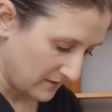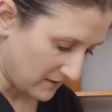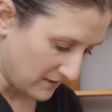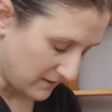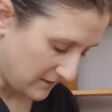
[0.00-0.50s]

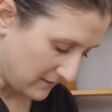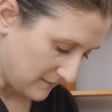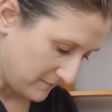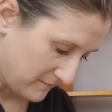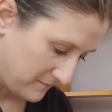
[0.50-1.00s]

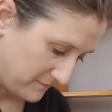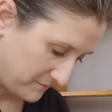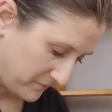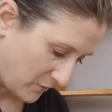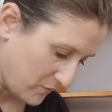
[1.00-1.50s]
Um,
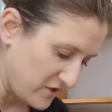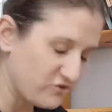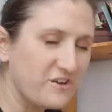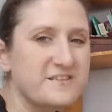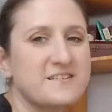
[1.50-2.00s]
we
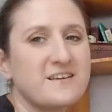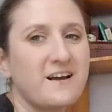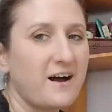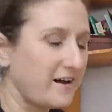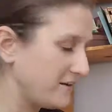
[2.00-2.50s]
shall see
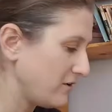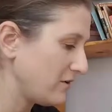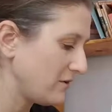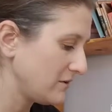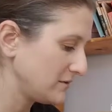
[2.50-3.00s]
God.
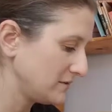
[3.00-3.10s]
Oh,